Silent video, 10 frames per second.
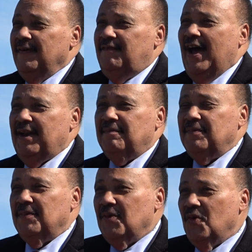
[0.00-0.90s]
that
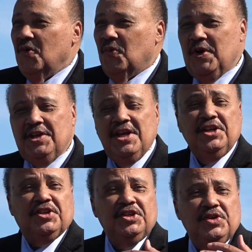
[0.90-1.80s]
we
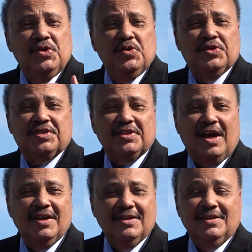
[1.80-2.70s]
need to use,
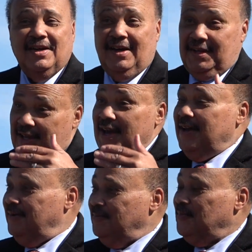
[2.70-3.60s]

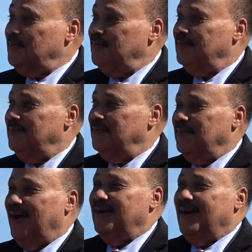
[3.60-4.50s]
again,
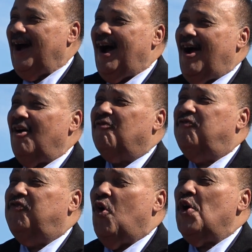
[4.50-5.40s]
our
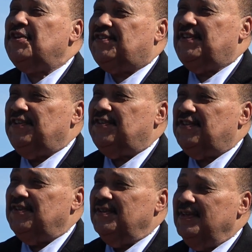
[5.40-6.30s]

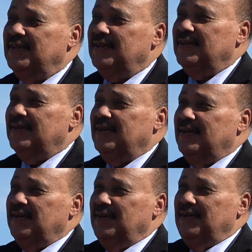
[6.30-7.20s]
voices
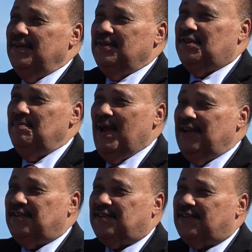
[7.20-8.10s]
to
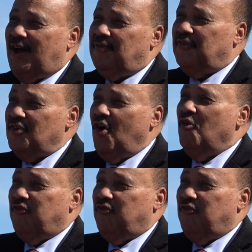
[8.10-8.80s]
make stuff go